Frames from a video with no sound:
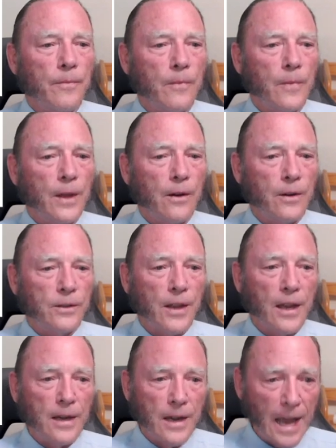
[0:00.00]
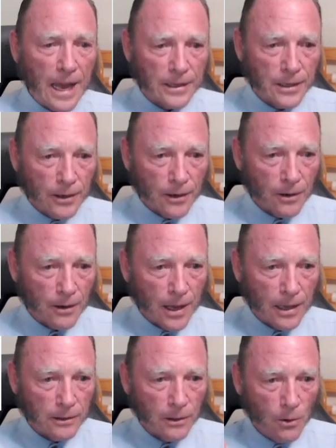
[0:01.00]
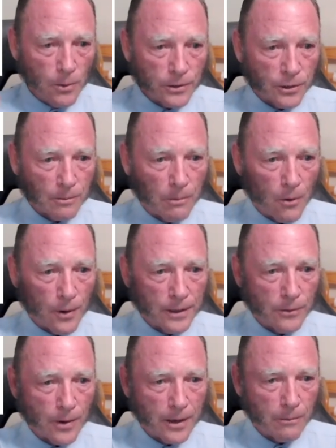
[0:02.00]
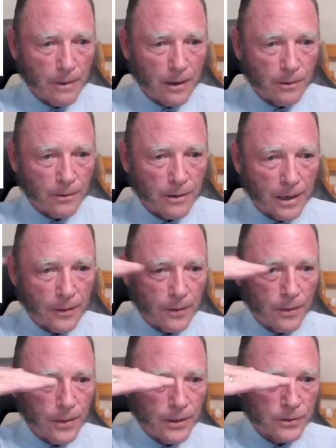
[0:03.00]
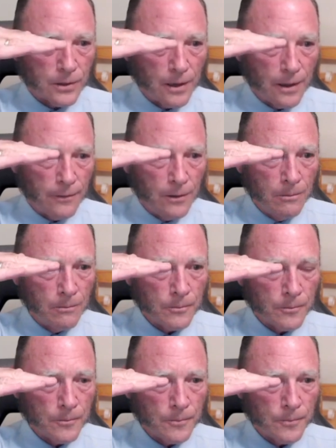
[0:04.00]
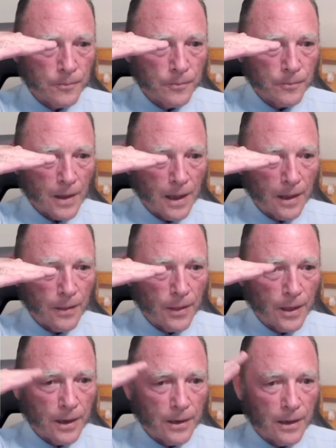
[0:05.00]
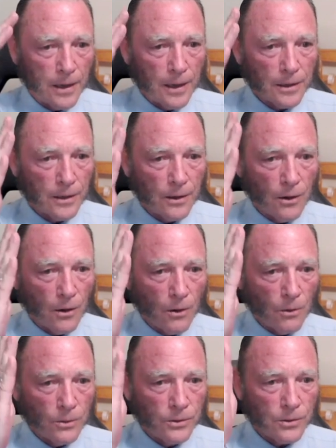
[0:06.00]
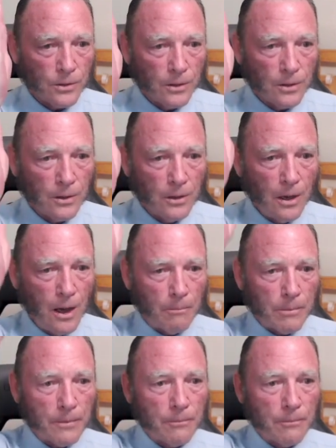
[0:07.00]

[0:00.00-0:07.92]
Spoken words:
There is a nadir, a lowest point, right about at this level, and then it goes up.